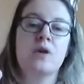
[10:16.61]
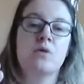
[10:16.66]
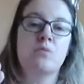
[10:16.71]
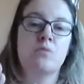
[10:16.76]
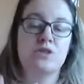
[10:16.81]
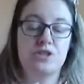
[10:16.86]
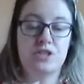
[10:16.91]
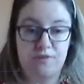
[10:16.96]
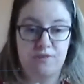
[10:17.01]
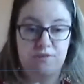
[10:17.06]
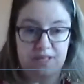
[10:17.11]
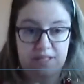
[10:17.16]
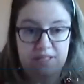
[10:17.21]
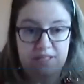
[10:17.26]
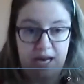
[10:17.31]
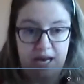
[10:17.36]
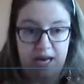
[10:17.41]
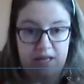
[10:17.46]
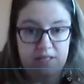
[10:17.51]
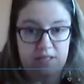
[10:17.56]
which is
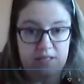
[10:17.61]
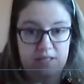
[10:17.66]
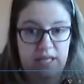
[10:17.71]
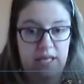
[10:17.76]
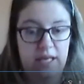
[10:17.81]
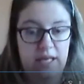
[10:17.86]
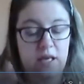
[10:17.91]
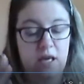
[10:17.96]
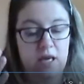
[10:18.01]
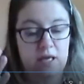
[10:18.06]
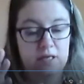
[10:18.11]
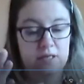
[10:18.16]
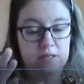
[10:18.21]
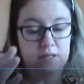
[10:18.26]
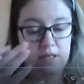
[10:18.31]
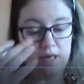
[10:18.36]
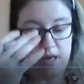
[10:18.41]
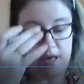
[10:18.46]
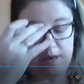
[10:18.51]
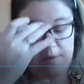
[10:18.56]
fantastic.
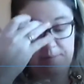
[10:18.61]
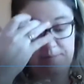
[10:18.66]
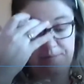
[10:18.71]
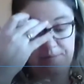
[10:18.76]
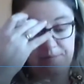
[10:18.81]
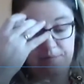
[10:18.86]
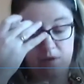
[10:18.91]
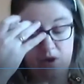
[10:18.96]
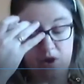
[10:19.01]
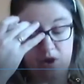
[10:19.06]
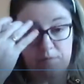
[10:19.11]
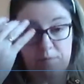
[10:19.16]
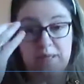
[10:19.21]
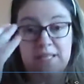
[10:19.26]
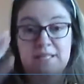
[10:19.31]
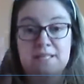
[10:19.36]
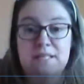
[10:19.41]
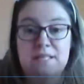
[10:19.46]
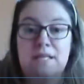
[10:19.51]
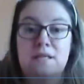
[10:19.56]
And I've
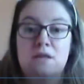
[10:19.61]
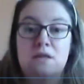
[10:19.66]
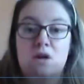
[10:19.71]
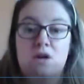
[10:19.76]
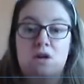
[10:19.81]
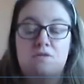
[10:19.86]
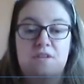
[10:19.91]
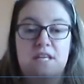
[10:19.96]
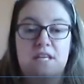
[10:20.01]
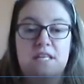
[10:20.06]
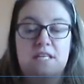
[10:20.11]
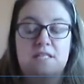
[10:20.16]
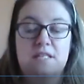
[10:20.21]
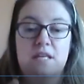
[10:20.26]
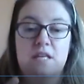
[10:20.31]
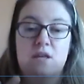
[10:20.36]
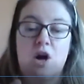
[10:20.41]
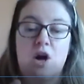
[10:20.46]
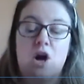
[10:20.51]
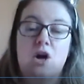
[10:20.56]
been seeing a lot of this
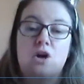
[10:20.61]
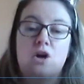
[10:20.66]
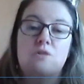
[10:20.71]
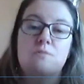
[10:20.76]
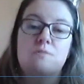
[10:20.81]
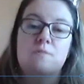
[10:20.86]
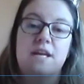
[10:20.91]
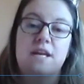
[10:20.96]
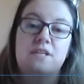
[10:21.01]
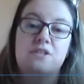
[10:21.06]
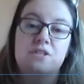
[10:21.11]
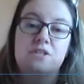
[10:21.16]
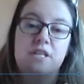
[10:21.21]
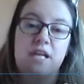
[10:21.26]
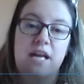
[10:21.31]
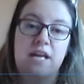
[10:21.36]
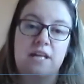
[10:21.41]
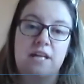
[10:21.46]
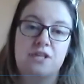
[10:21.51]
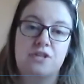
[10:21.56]
in home
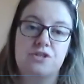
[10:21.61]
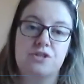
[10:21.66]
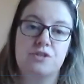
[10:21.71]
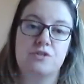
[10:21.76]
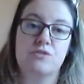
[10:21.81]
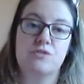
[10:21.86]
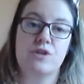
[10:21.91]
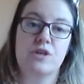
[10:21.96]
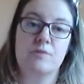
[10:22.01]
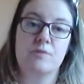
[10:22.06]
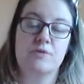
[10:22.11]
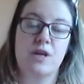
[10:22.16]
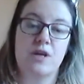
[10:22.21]
education groups,